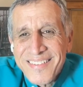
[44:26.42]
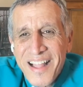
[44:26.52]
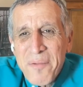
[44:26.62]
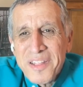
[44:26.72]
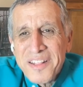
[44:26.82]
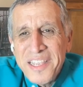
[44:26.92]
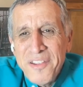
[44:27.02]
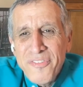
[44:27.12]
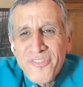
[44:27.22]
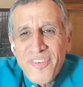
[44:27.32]
I'm the
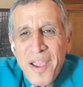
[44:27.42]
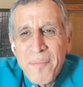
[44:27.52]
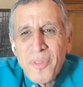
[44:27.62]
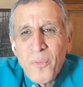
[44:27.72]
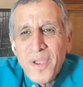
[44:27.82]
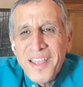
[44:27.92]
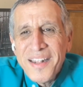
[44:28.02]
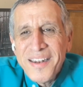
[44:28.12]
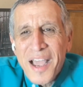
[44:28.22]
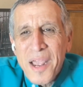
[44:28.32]
leaf, I am the
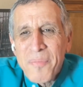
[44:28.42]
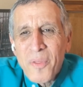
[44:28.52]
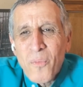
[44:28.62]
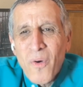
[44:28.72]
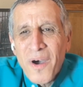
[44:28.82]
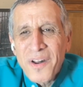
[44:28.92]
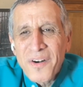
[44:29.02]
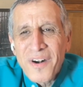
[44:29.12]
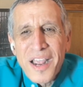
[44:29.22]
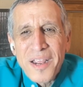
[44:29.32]
wind, I am the
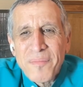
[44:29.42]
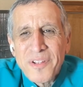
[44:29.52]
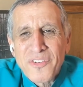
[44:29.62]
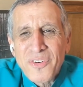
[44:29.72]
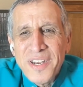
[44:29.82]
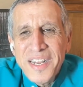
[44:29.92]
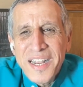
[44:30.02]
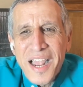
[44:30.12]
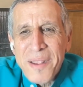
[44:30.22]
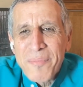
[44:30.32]
water, I am the
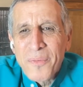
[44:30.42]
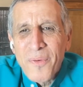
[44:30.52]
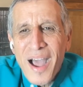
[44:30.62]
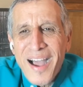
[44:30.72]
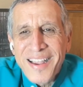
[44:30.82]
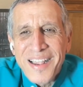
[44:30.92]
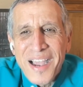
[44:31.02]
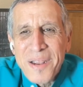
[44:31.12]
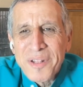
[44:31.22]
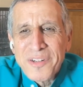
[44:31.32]
tree, I am the rock,
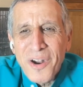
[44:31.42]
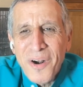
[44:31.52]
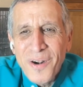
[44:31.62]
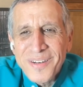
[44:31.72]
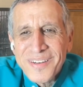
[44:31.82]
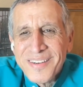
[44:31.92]
I am the dirt.